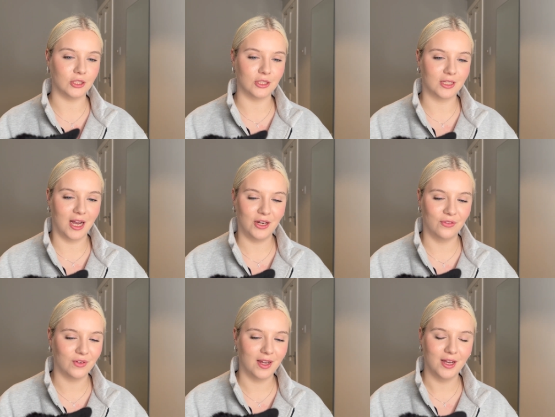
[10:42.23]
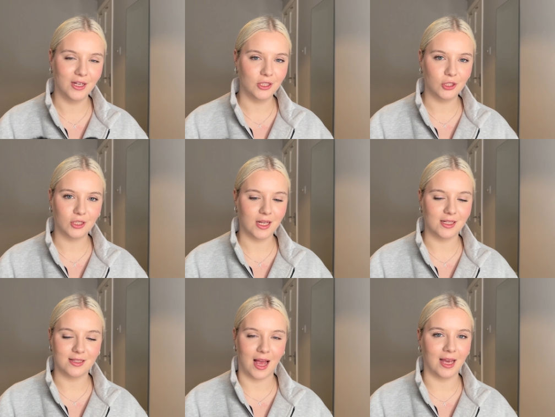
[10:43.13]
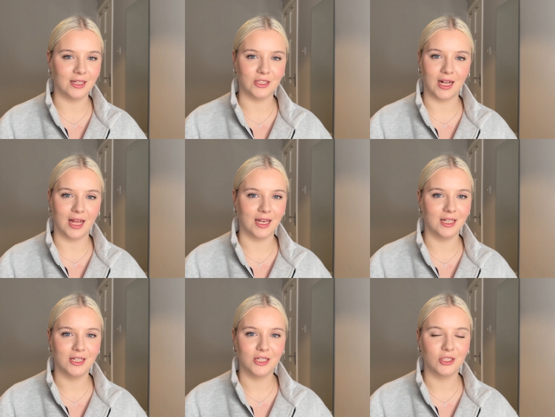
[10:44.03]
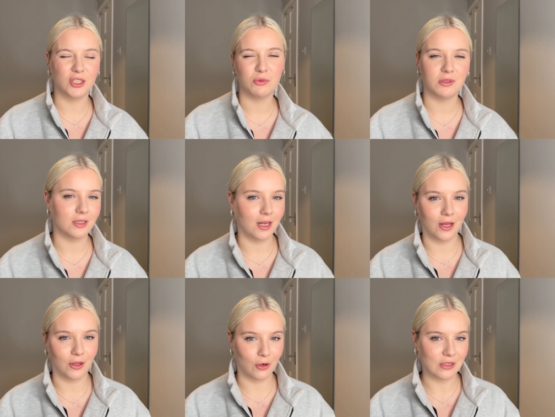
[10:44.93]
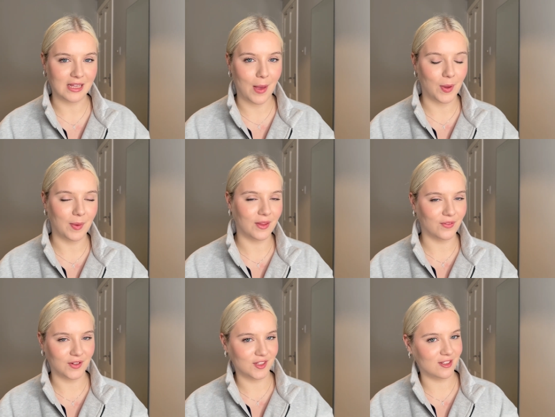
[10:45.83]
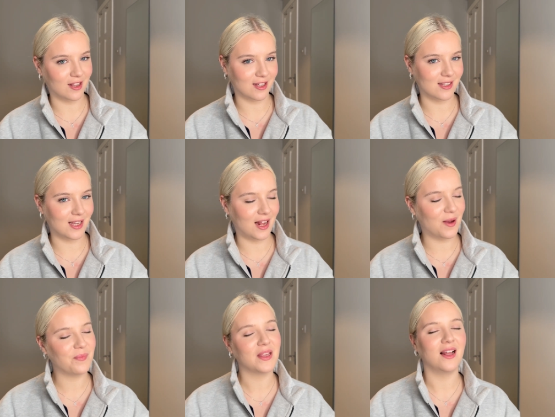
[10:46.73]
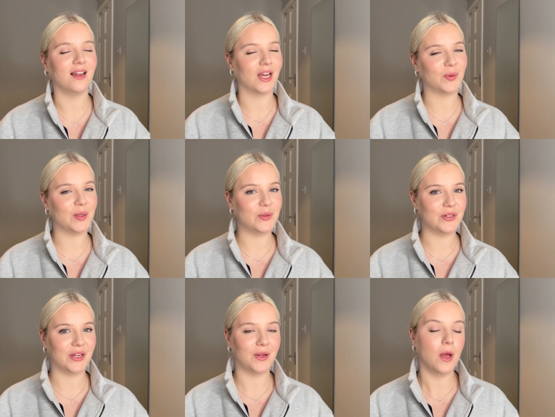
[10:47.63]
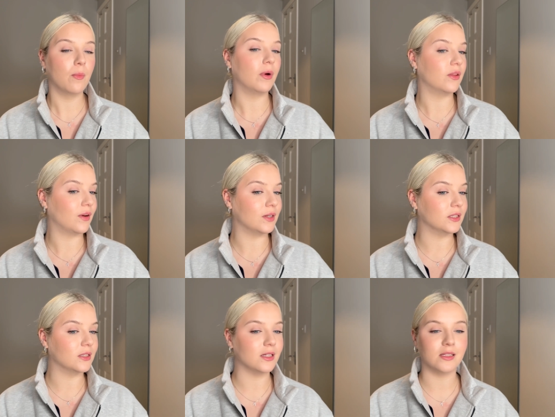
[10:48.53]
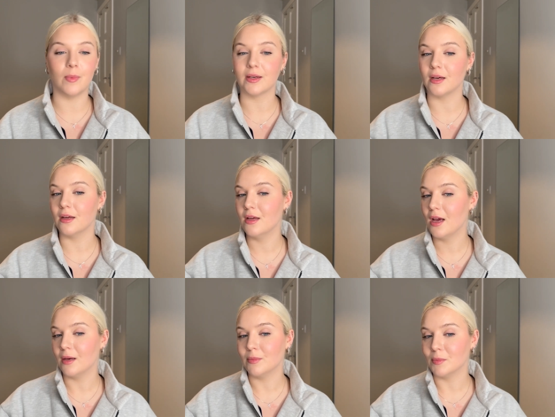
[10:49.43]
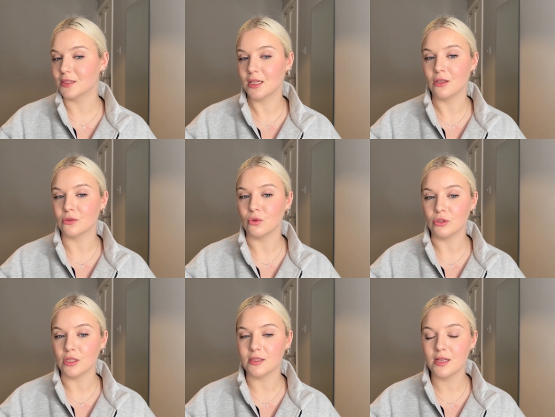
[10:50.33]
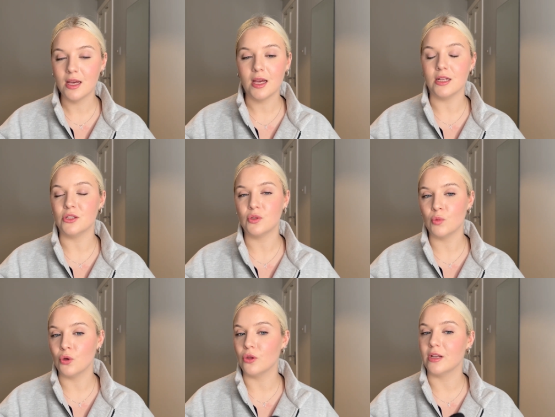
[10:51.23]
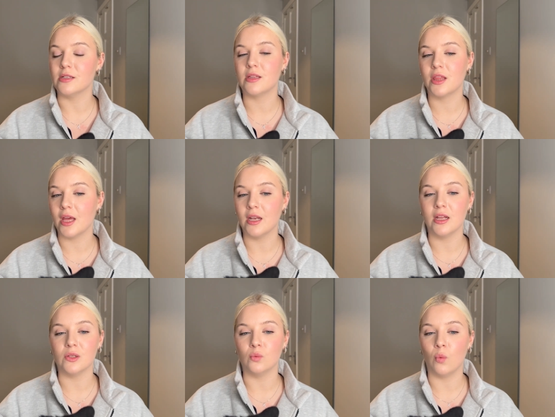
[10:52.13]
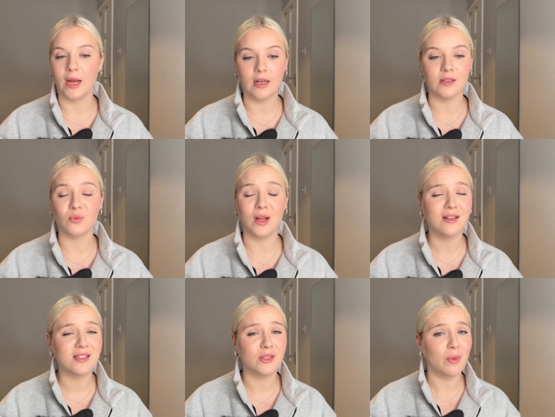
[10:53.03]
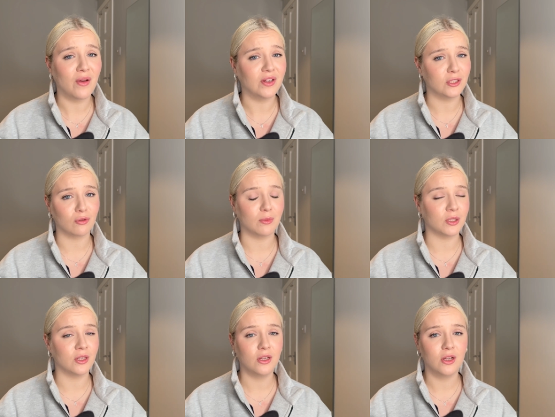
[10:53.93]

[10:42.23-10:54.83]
just kind of, she's just kind of sat here chilling. She just wants to know the gossip about the foundation and the concealer, like we all do. But the foundation is a banger. I mean, my skin looks gorgeous. It is smooth, it is thin, it is weightless. Weightless is the perfect description,